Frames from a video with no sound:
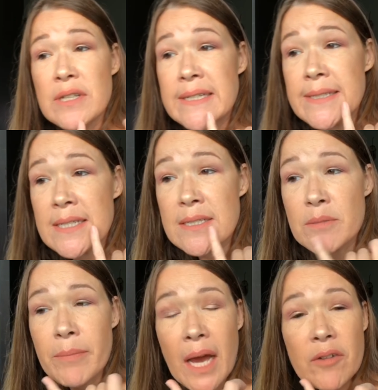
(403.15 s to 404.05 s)
it is a
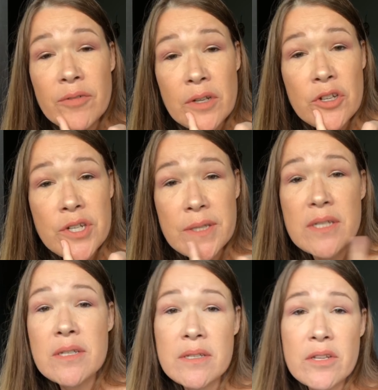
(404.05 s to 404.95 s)
matte finish, and
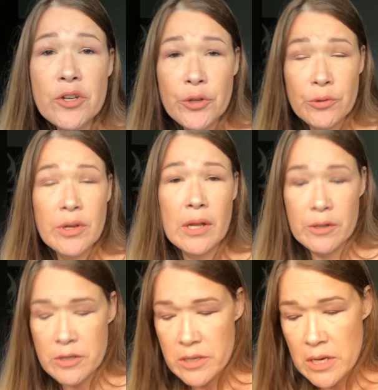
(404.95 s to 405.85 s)
this is a nude
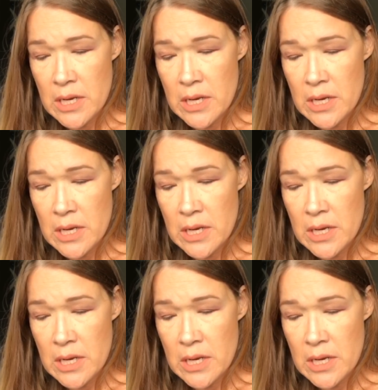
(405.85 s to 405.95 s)
color,